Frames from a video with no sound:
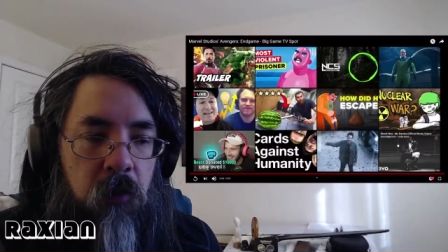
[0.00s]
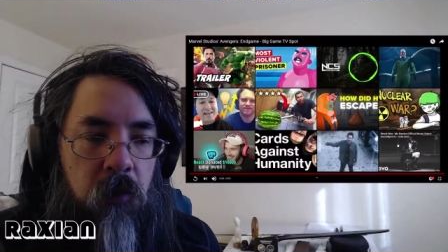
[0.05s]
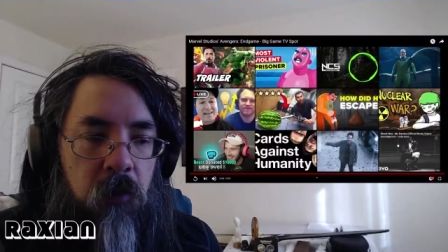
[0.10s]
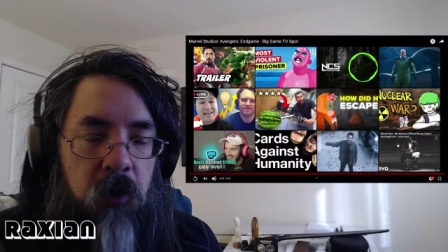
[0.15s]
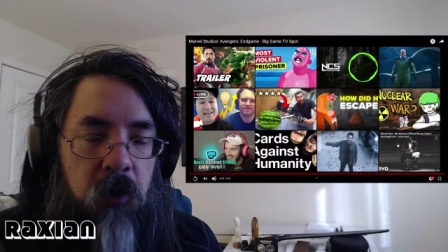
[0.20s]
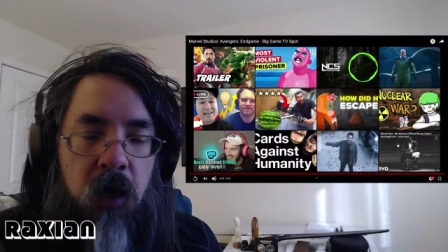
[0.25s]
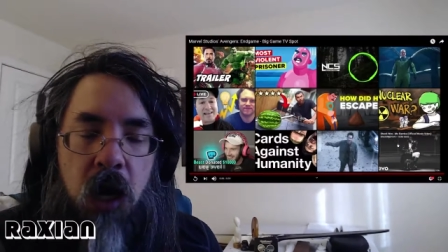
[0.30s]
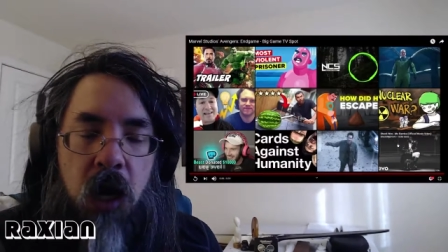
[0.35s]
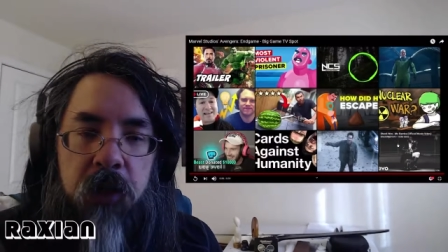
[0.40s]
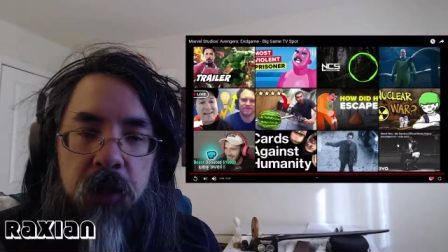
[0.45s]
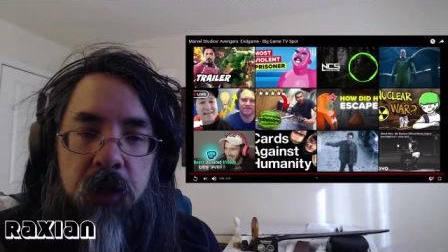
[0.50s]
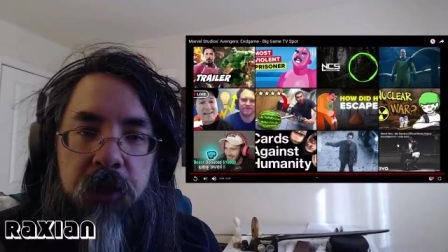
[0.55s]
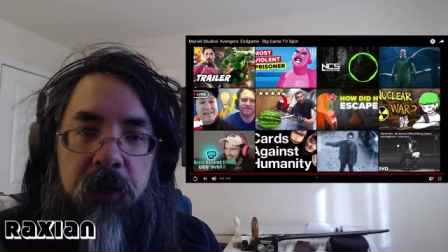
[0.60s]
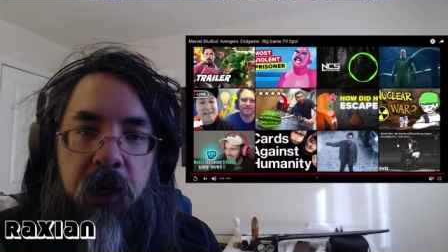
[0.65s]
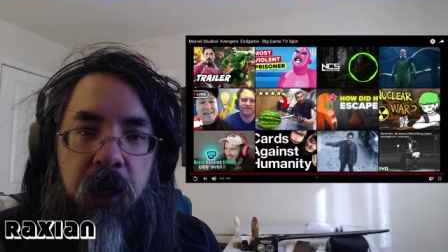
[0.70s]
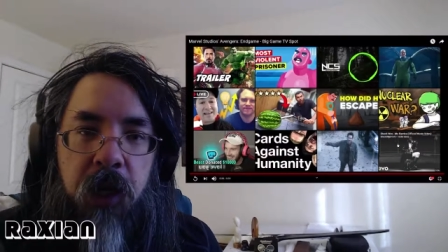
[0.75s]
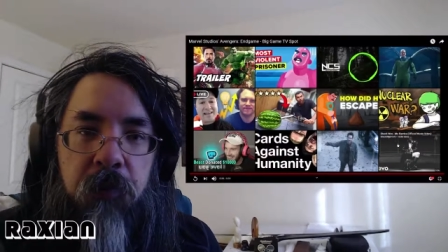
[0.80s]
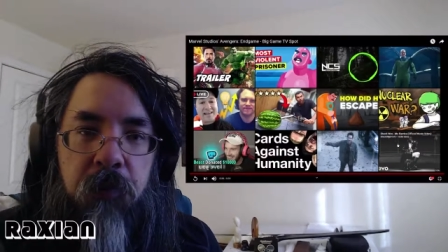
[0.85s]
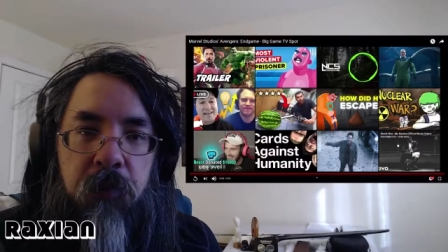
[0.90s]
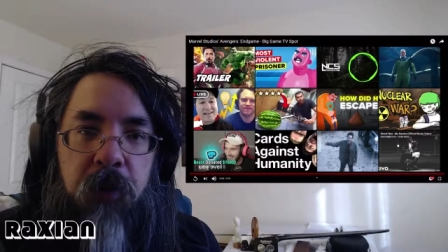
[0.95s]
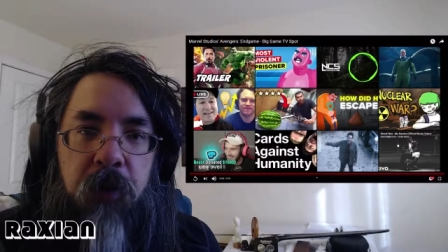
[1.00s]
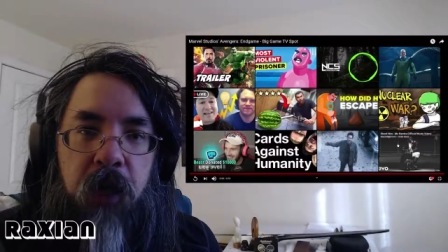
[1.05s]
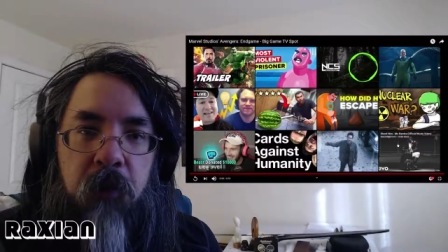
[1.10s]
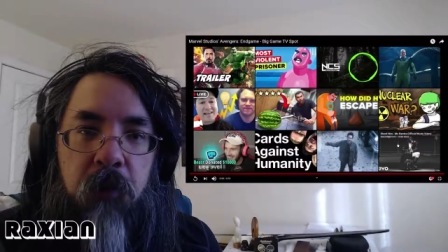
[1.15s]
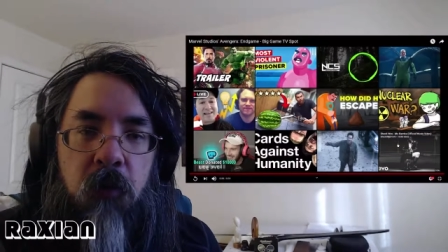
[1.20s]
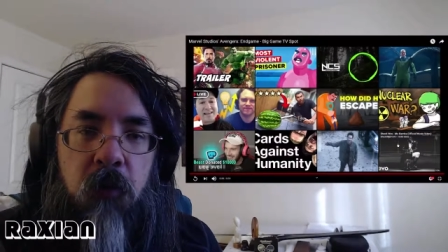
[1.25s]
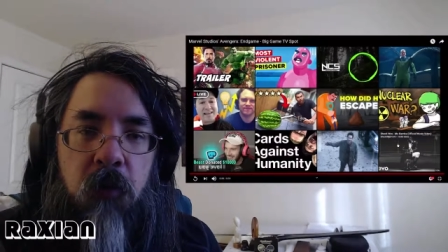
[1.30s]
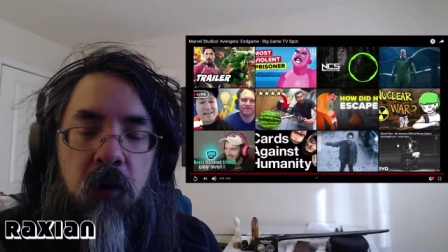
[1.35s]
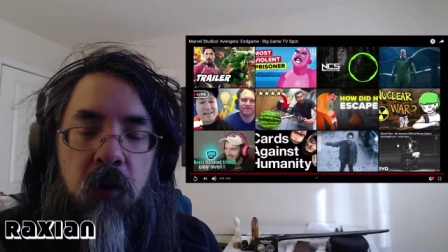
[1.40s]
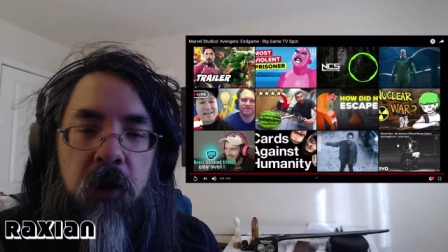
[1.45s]
content being
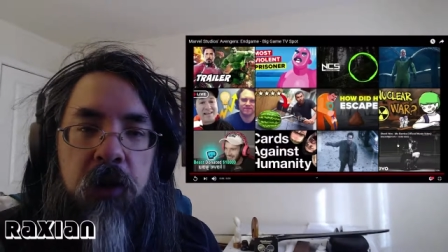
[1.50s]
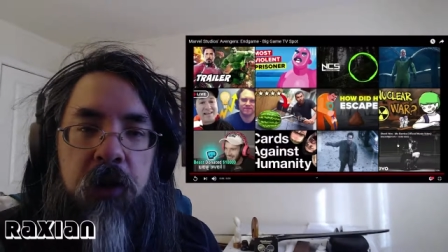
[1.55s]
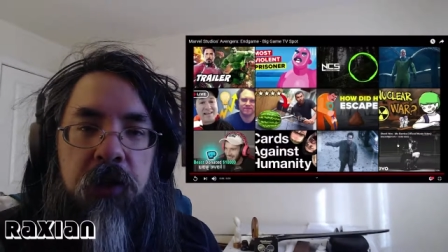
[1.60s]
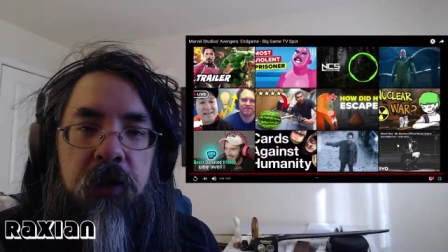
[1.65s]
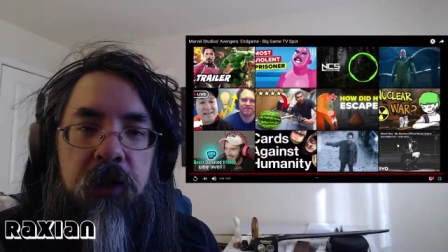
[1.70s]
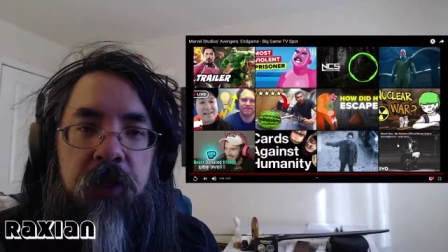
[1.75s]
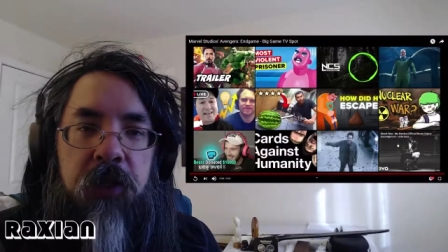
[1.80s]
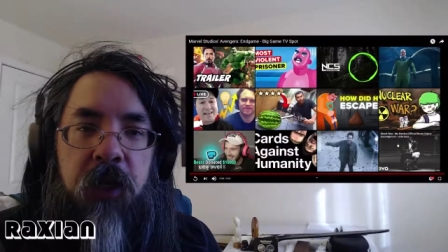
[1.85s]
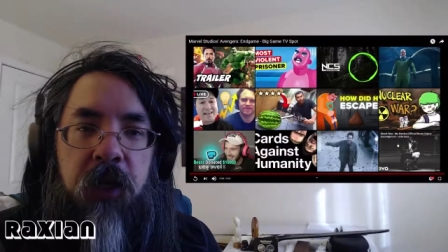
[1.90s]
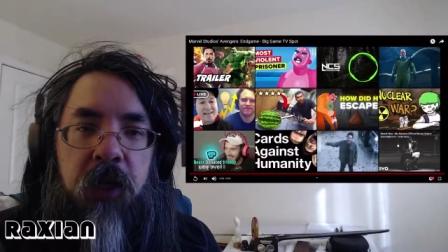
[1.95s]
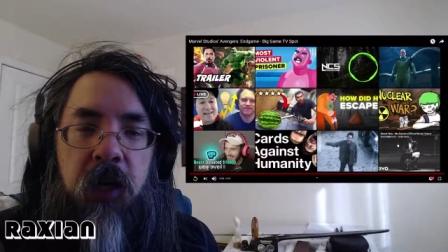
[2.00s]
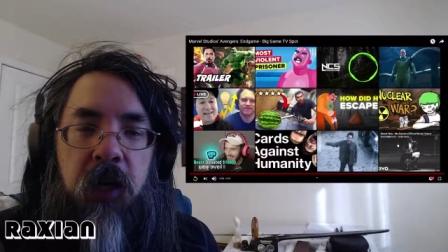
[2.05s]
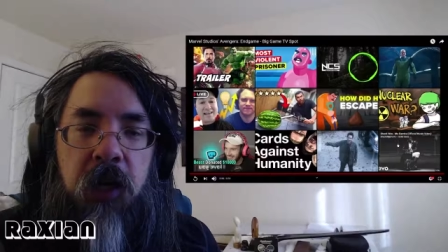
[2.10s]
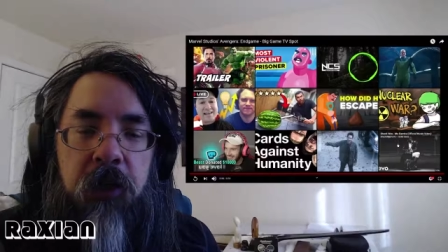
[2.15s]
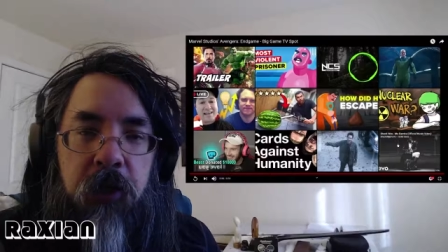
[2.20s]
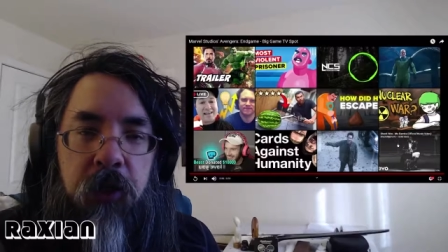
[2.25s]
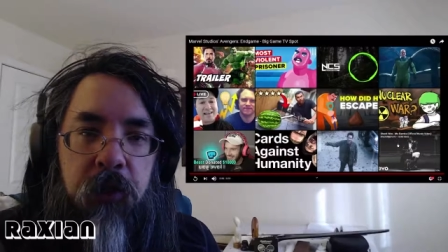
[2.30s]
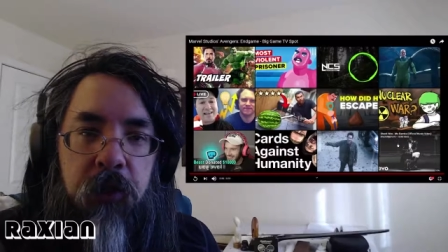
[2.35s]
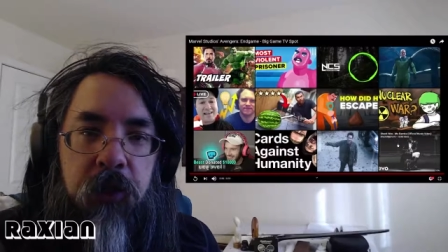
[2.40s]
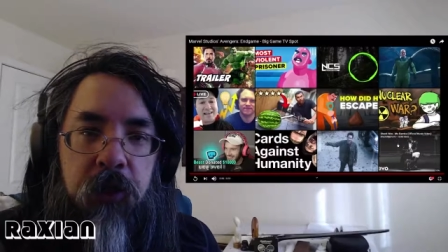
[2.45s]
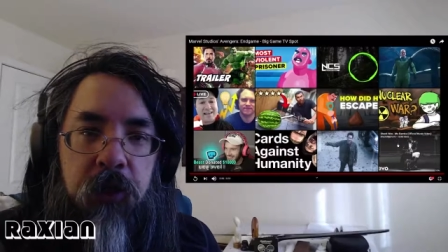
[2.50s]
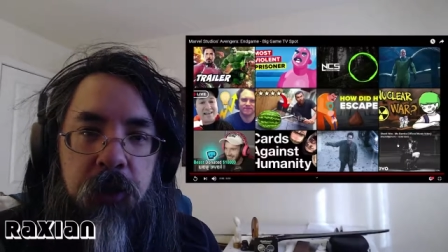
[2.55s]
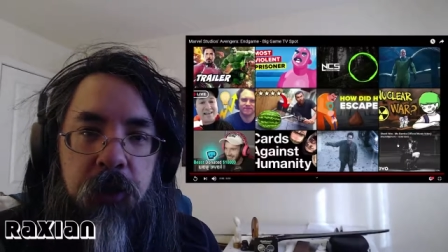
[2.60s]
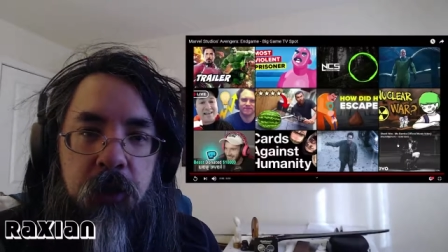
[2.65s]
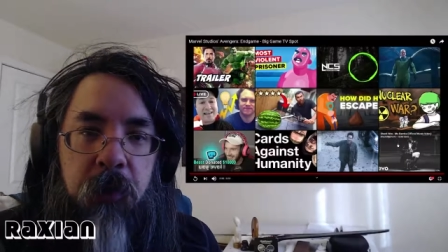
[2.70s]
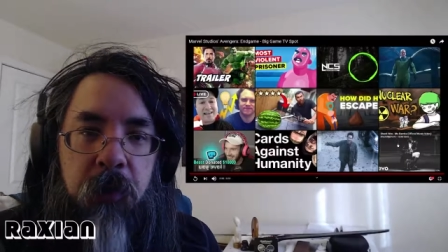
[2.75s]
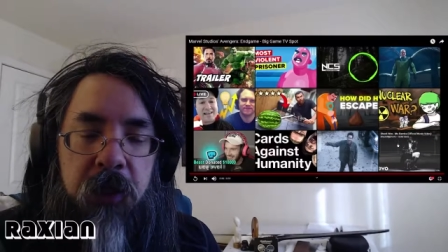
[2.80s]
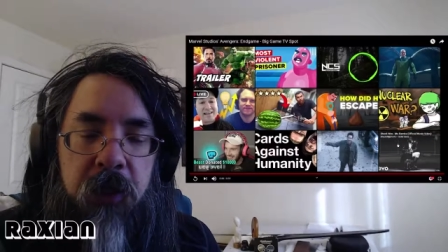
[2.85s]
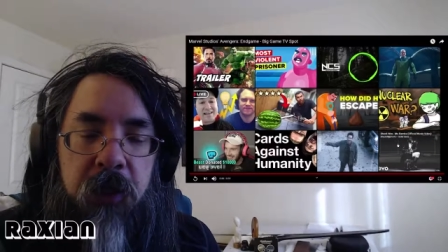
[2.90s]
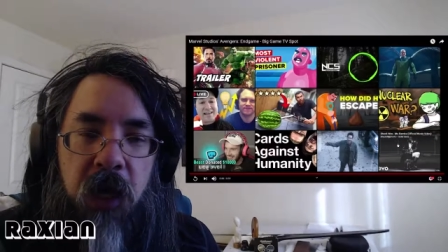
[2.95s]
more interesting on
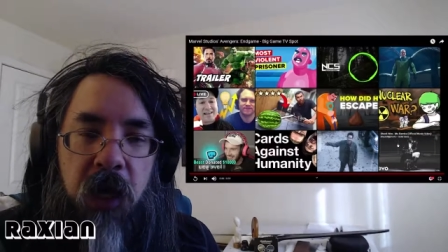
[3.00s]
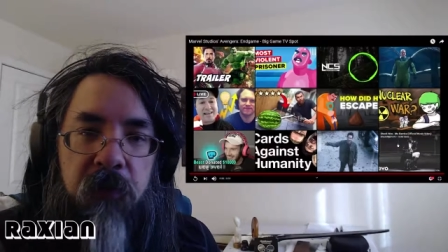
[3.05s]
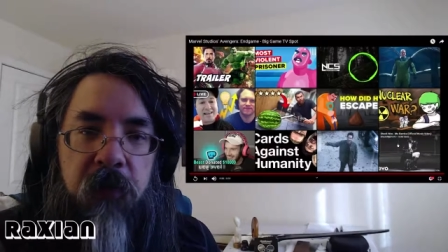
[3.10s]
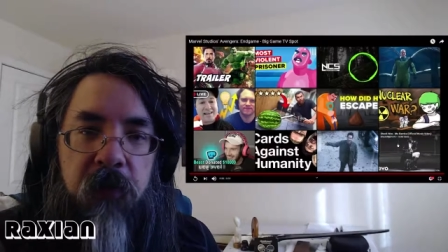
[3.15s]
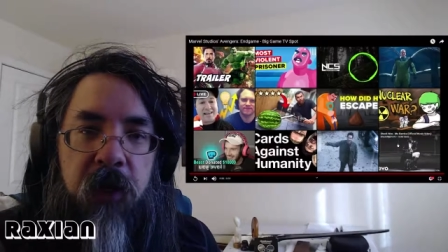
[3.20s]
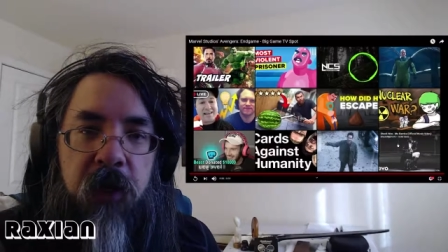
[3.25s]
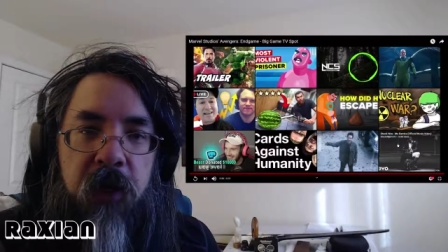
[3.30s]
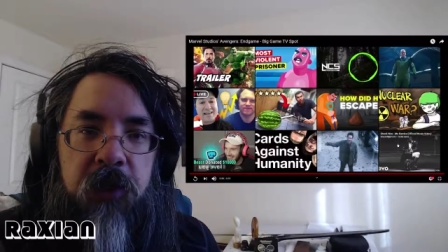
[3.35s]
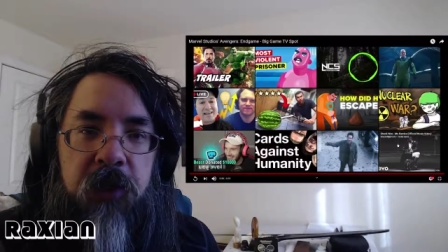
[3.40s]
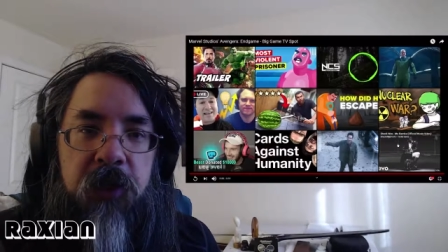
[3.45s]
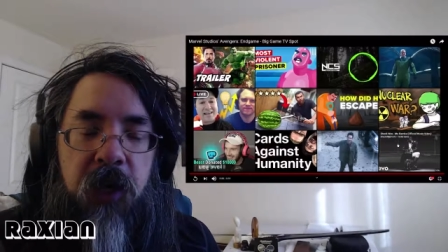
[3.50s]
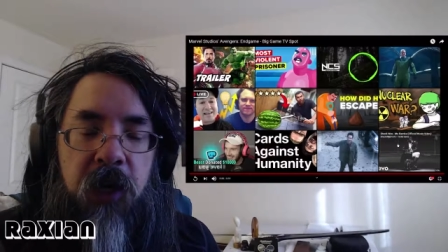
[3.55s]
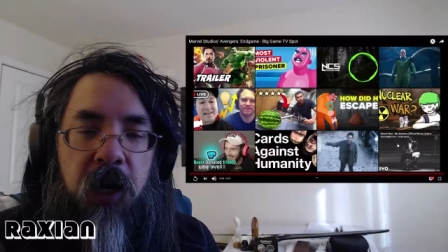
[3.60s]
YouTube and Netflix